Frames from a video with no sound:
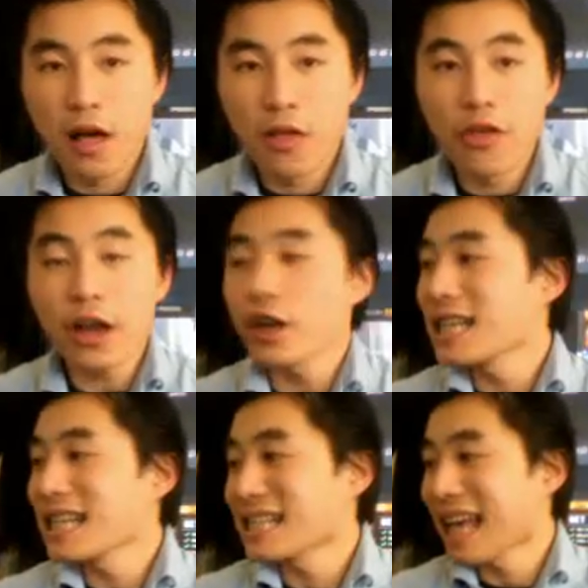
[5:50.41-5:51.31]
There
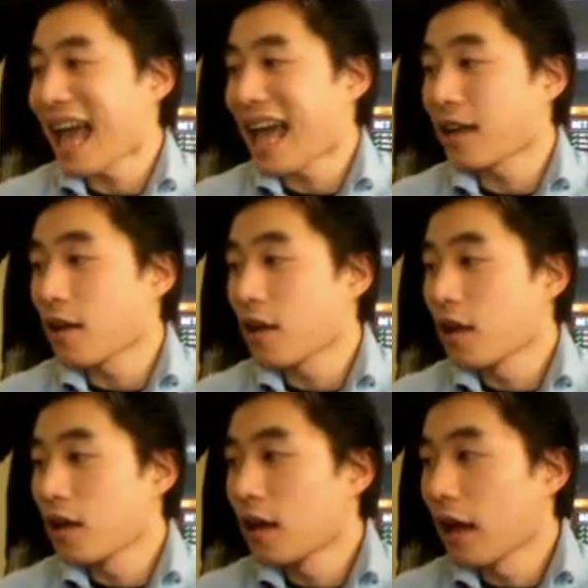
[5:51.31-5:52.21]
is a
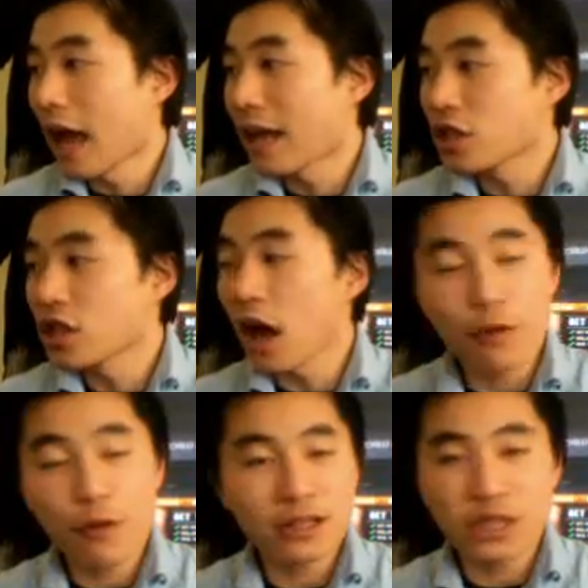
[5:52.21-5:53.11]

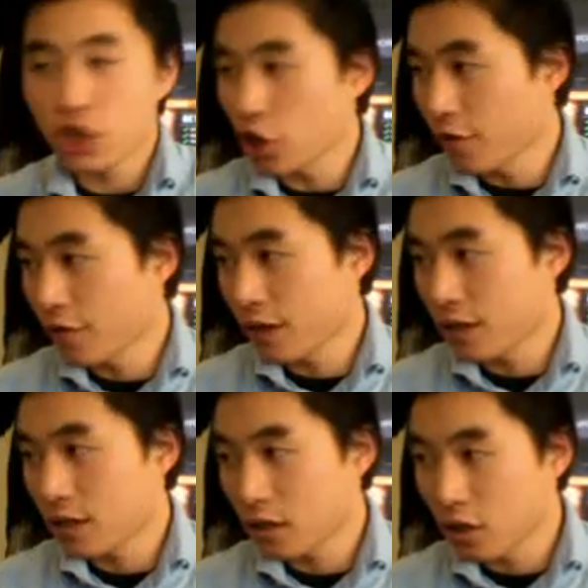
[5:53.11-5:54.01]
software as a
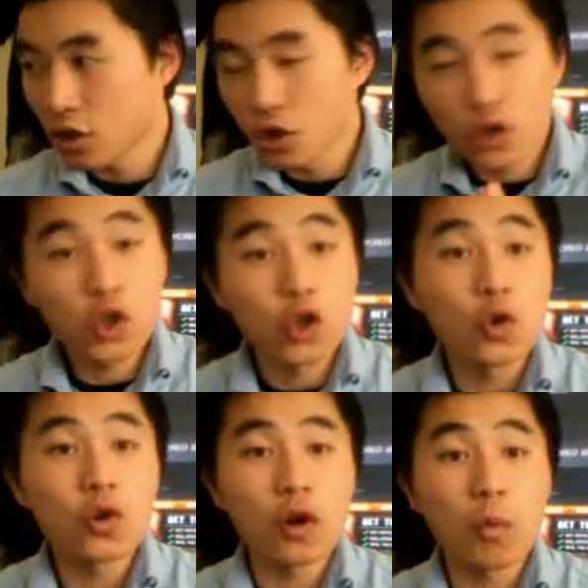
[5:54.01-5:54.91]
service,
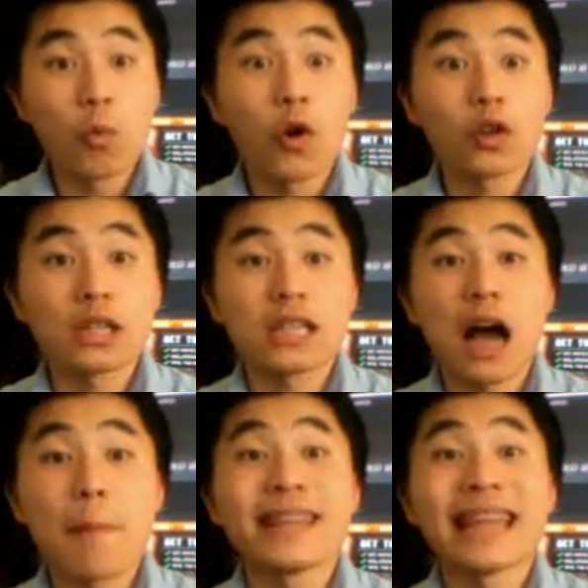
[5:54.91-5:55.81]
Google World
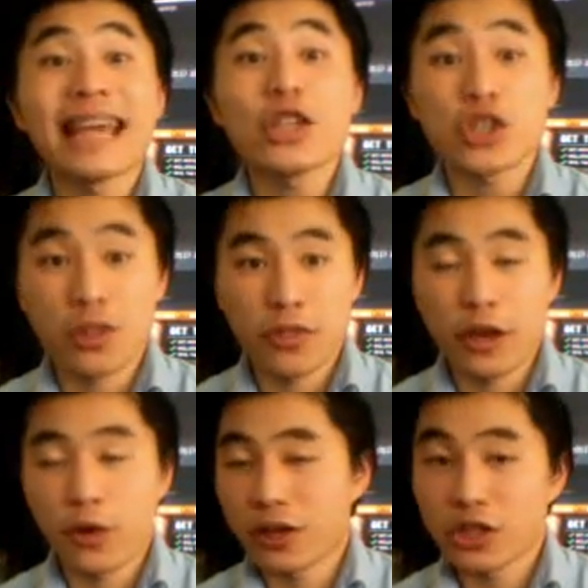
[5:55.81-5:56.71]
Domination
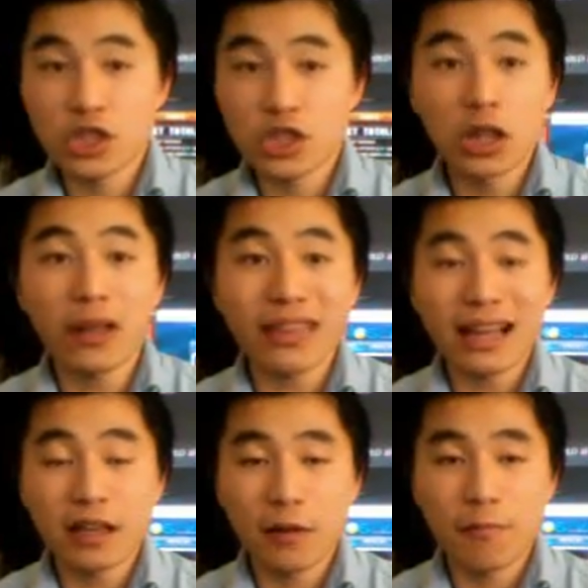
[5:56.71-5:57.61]
Theory. Just look
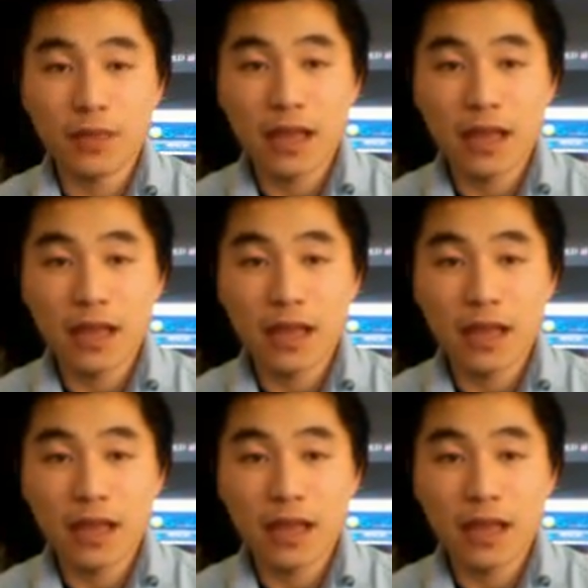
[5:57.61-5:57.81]
that up.